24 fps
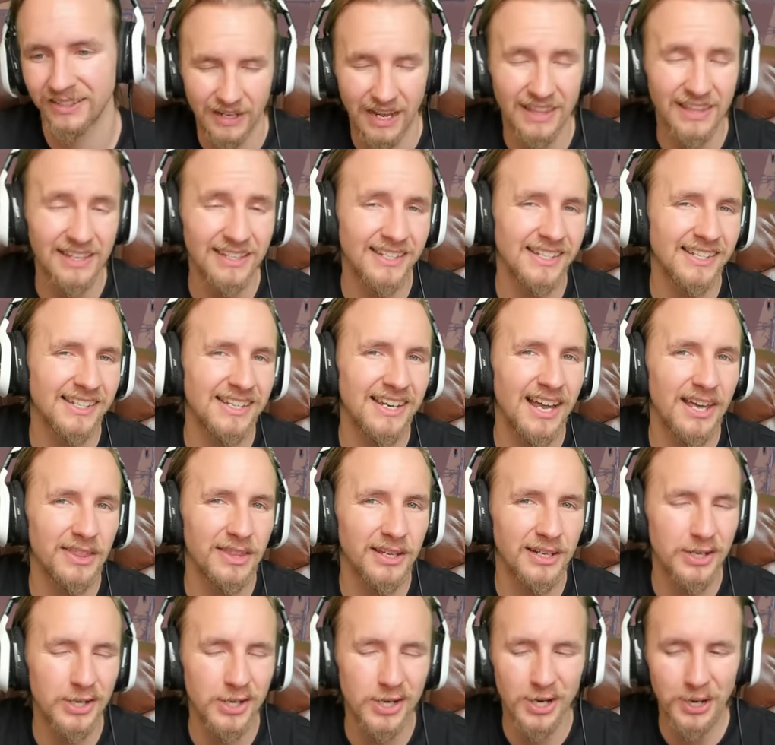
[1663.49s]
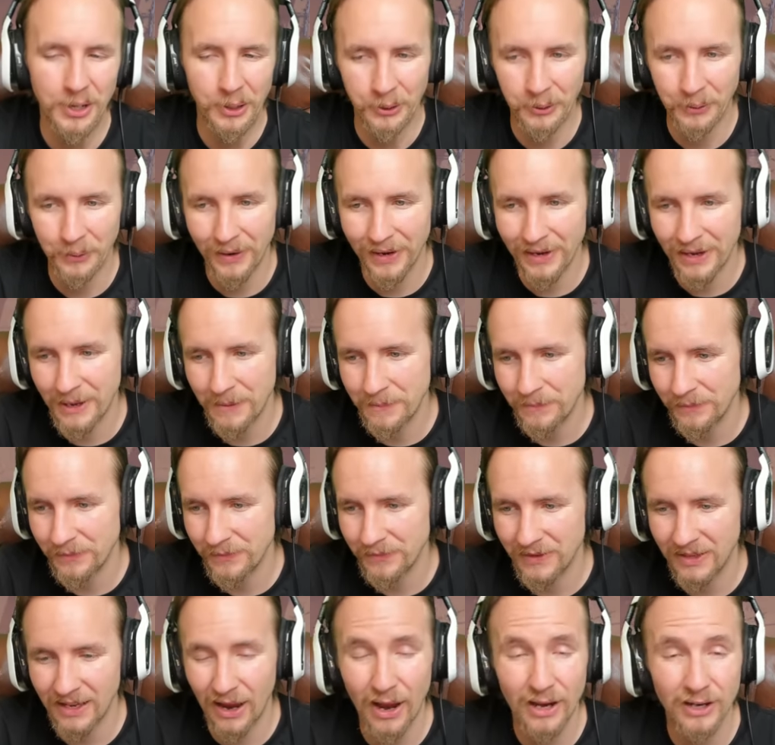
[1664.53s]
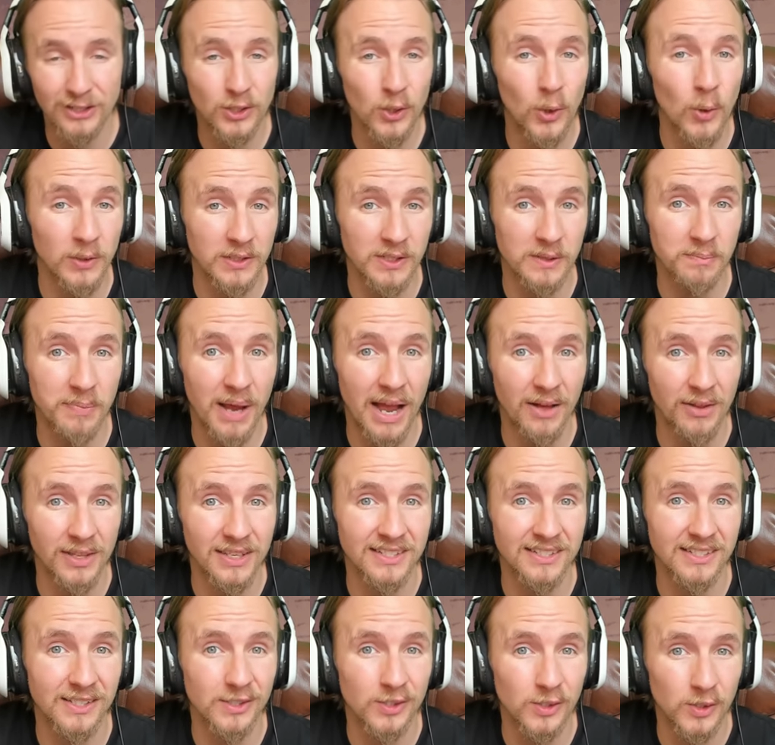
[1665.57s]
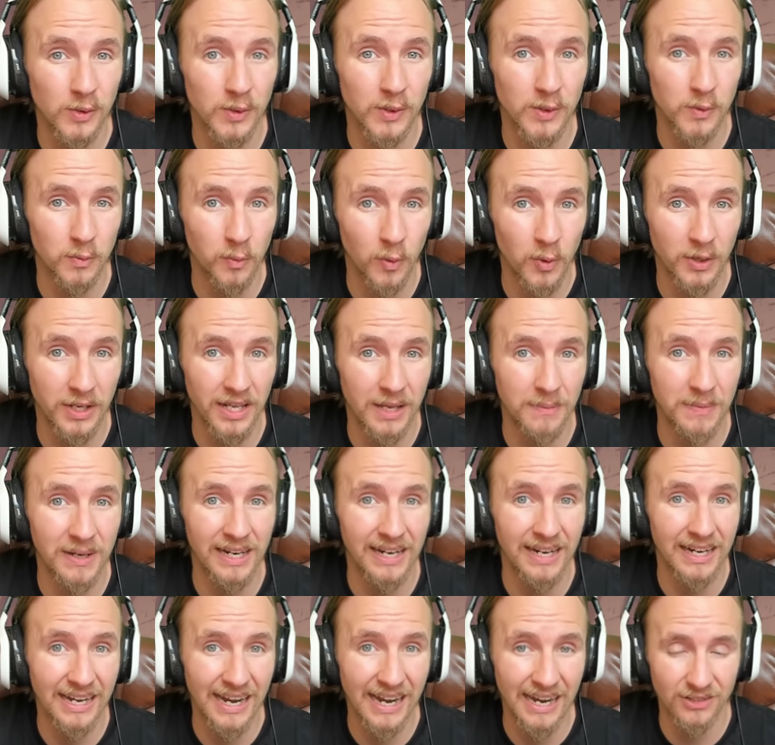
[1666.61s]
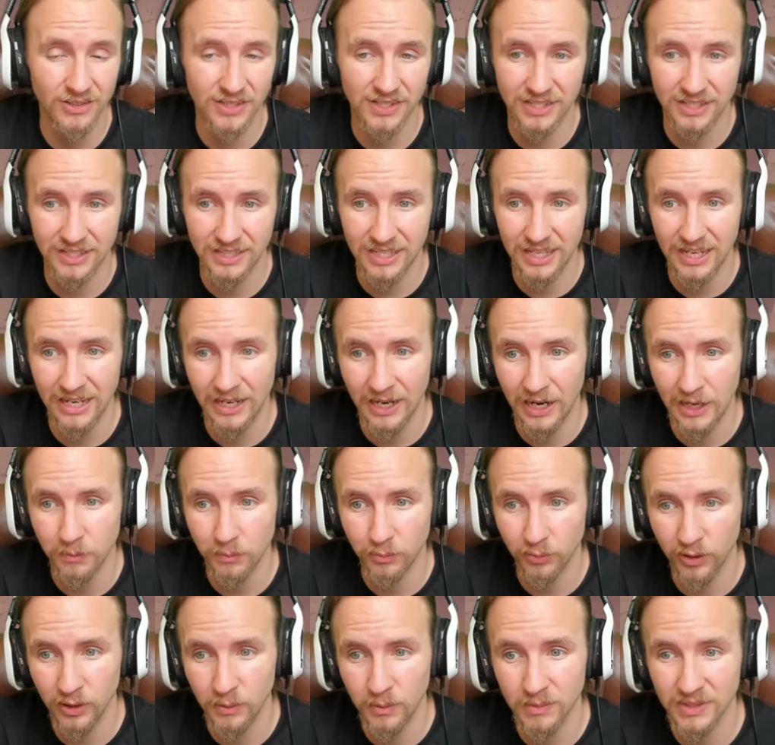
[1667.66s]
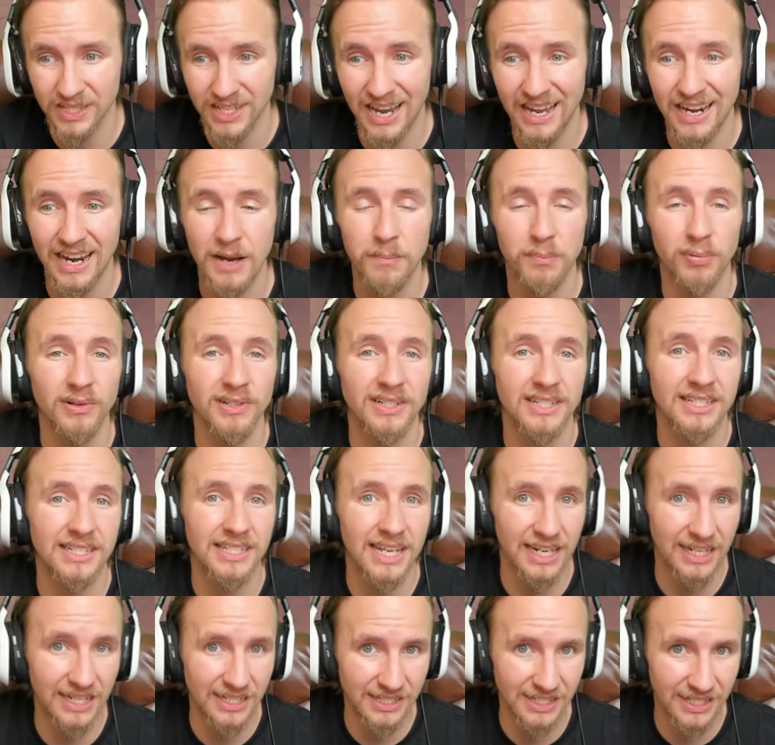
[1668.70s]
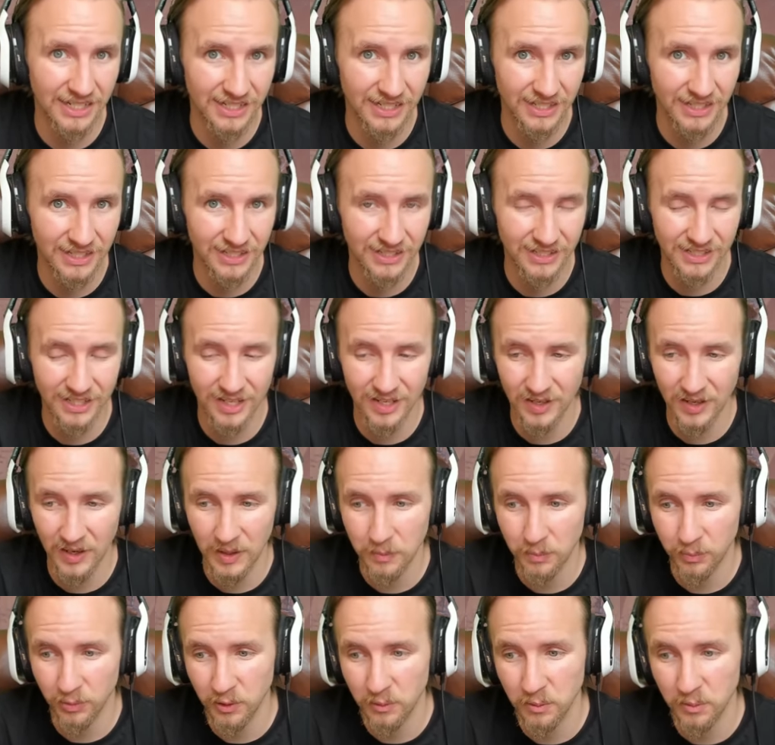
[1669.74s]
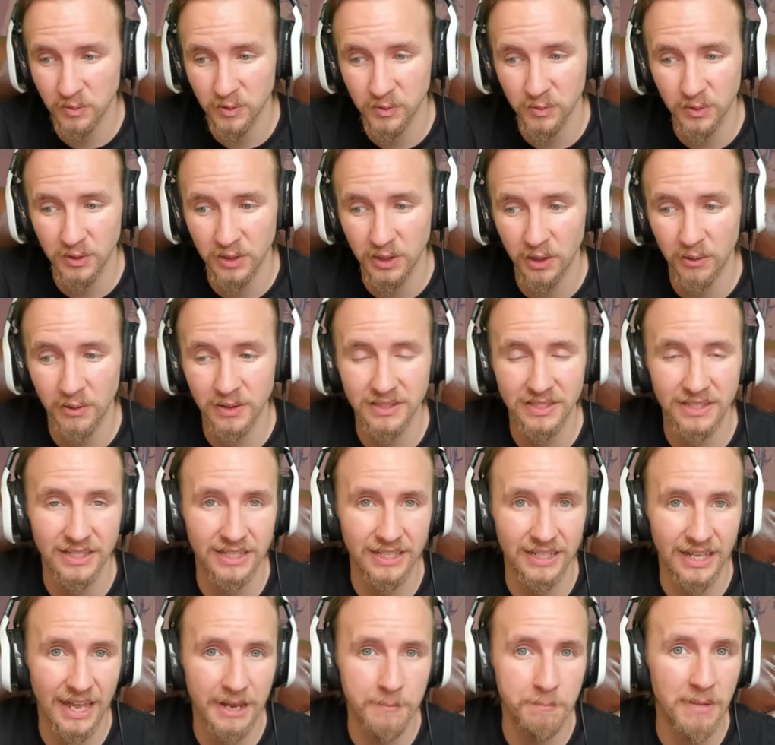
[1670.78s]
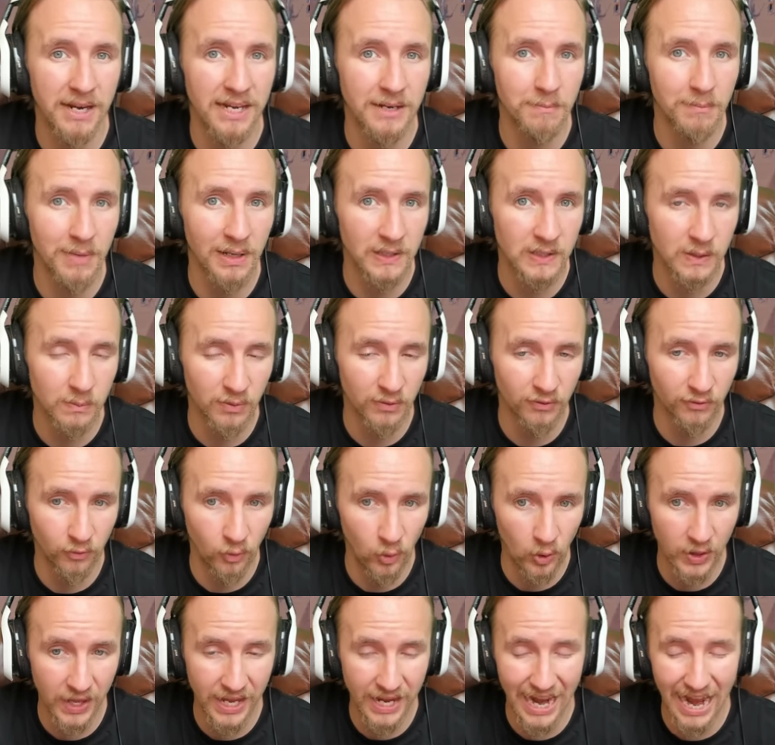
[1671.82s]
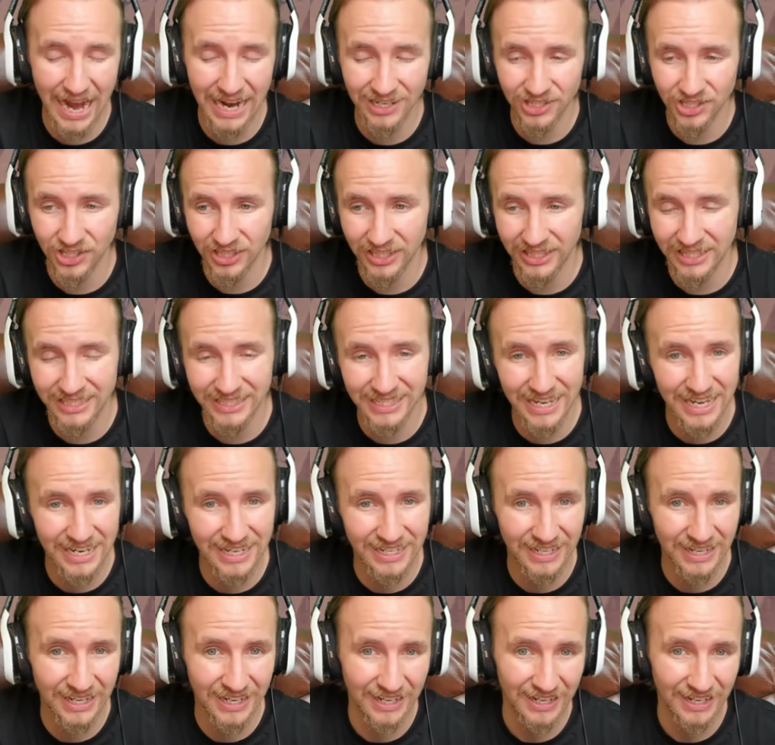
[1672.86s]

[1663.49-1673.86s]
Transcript: And this is nothing new. Um, I talked about this as soon as Wargaming announced Tier 9 premiums, and I predicted that Tier 9 premiums would go into the game many months before they actually did.